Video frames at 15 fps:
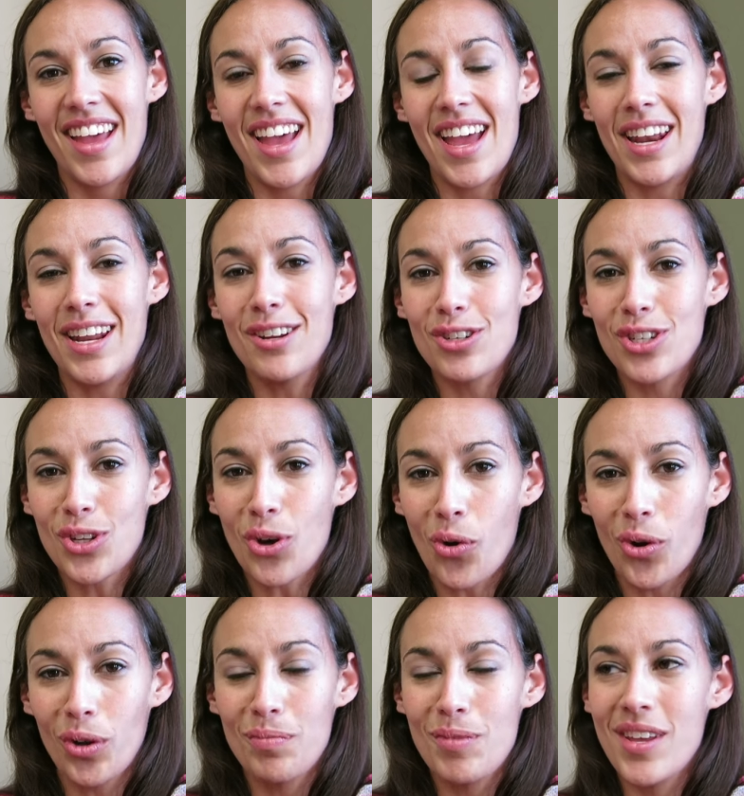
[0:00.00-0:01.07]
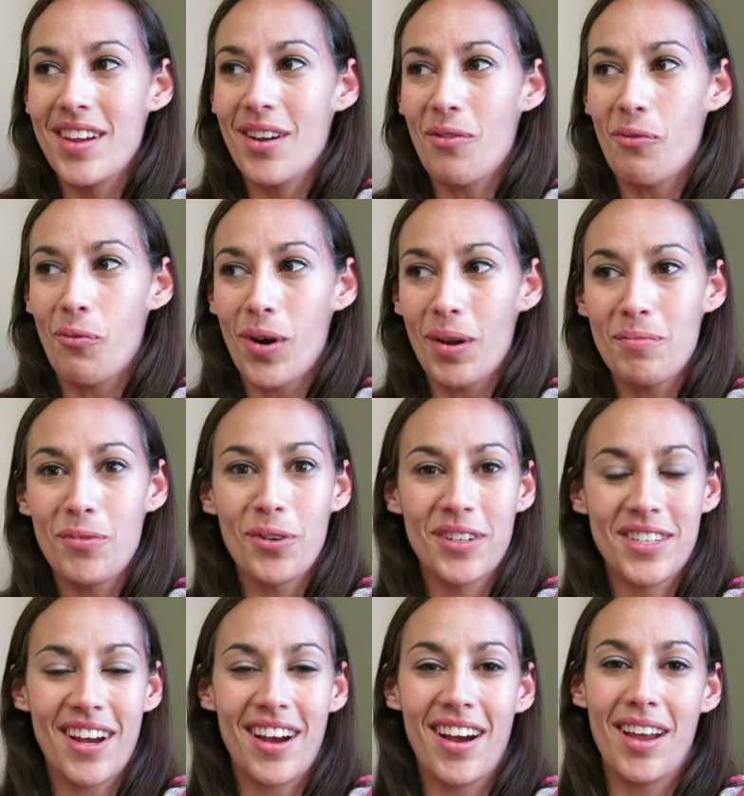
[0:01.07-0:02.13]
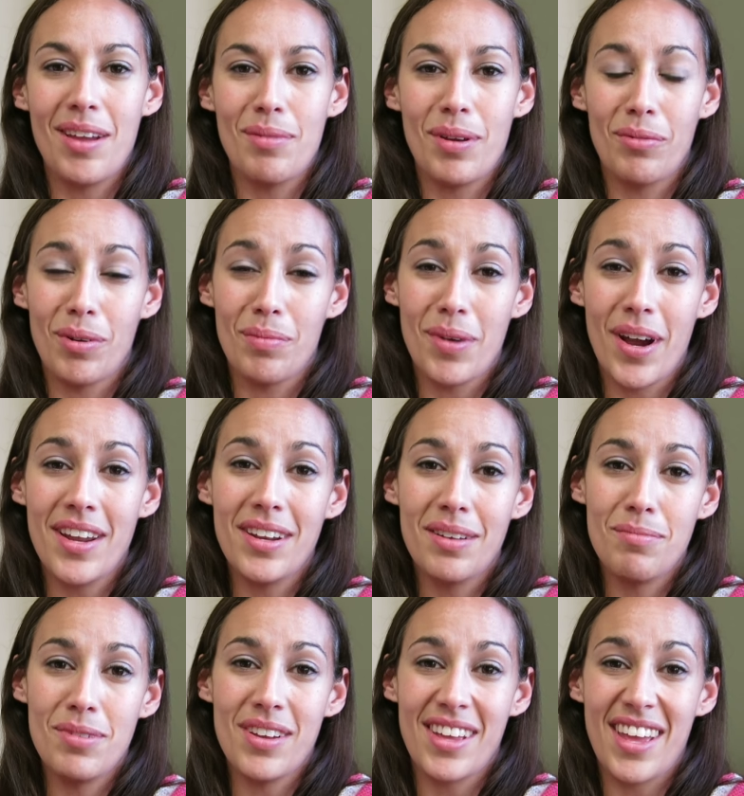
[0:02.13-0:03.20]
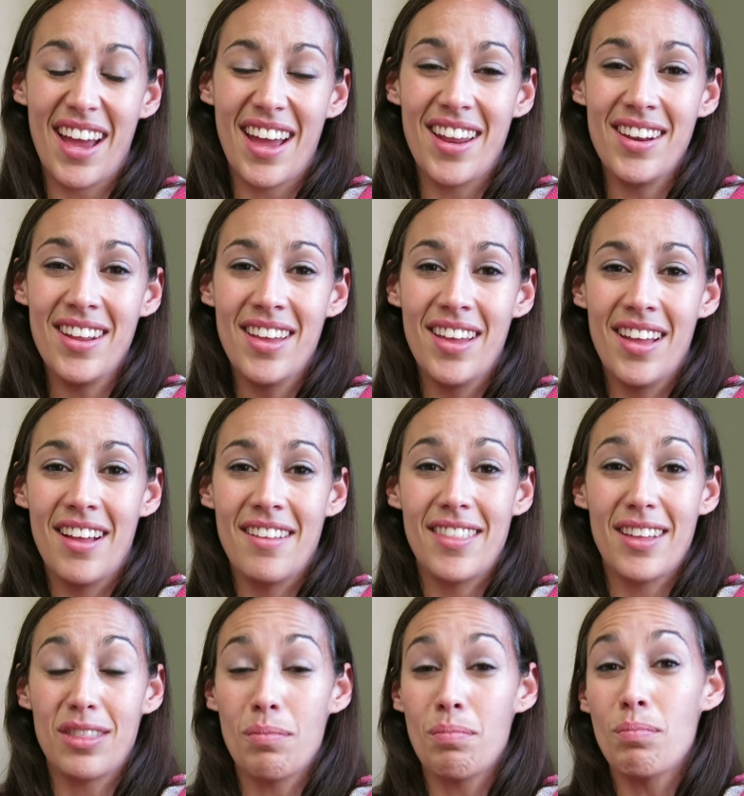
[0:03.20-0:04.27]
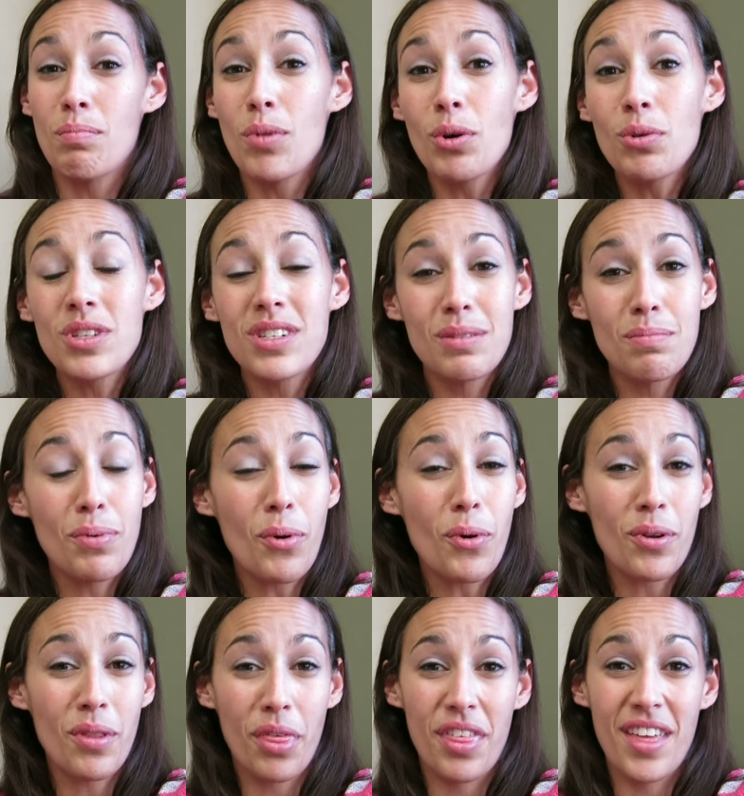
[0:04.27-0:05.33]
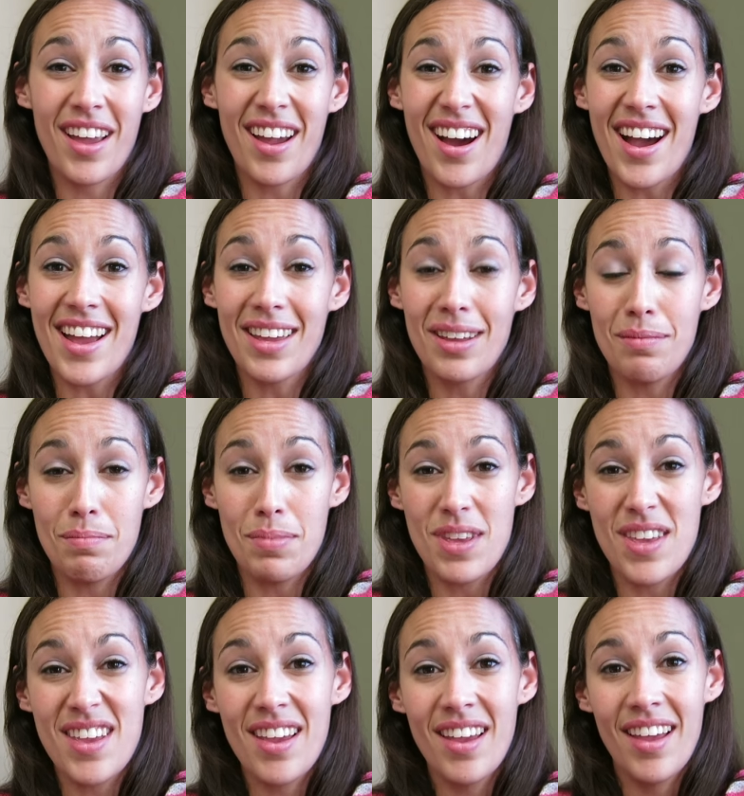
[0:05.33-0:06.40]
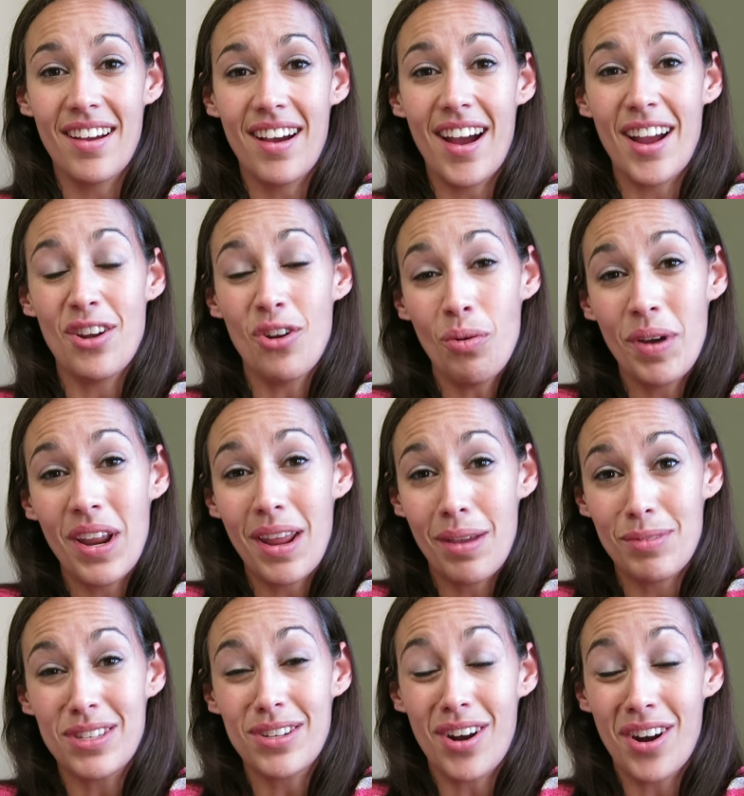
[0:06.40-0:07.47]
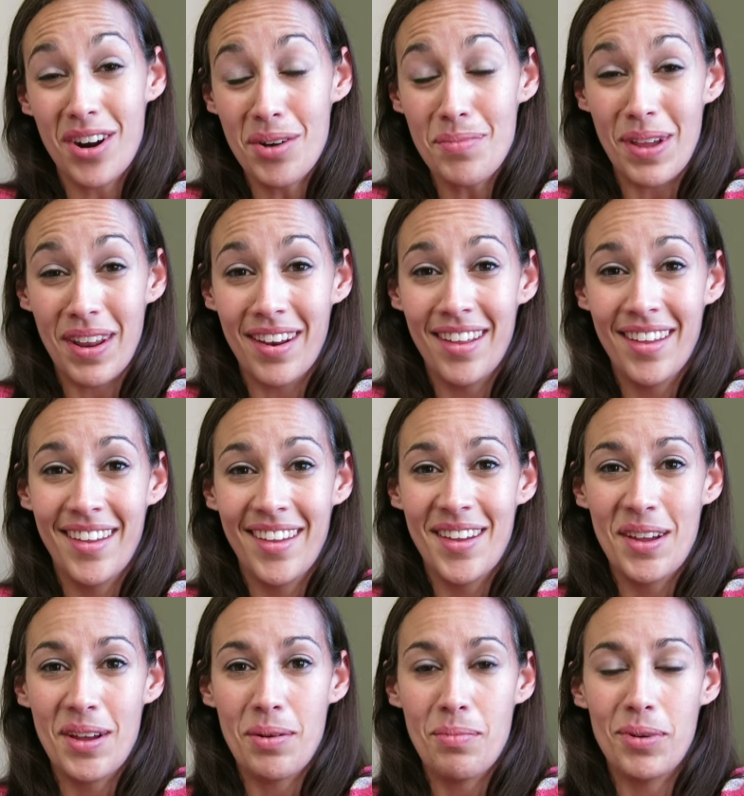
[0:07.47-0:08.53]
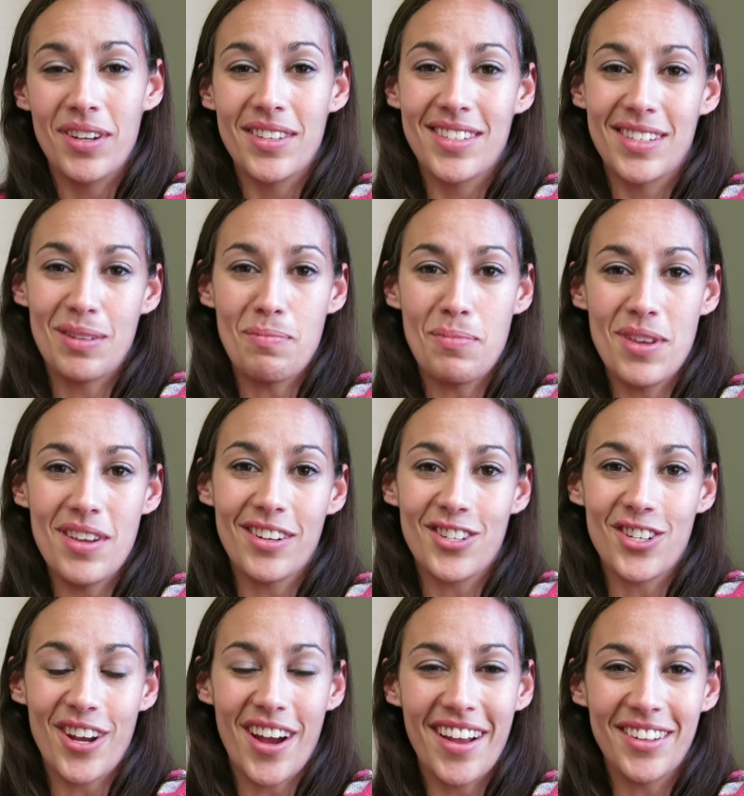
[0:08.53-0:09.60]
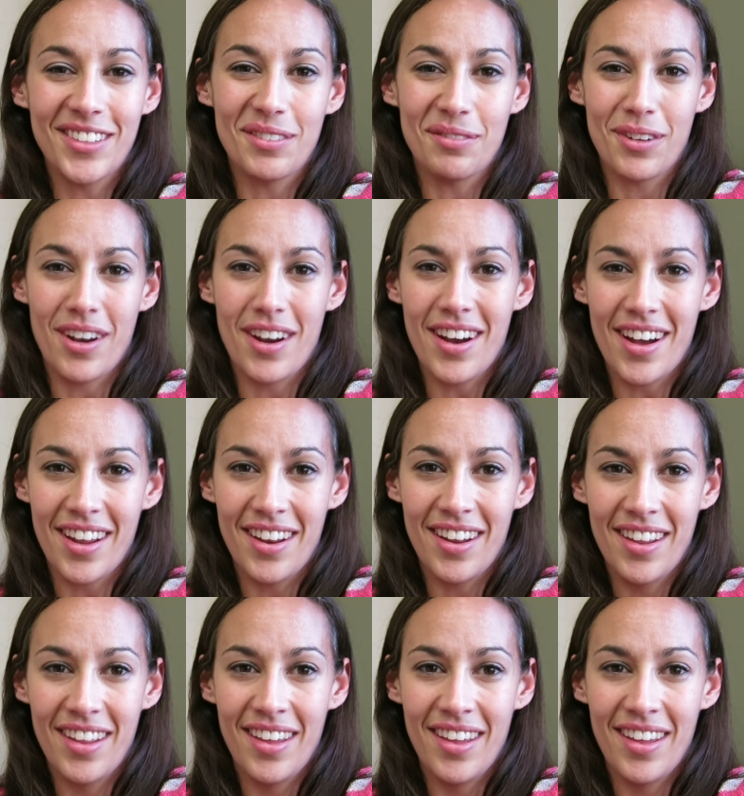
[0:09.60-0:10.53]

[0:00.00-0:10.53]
And it told me one more time and reminded me again that the most important thing I can be, I know my name is Karmyn, but it's to be a child of God.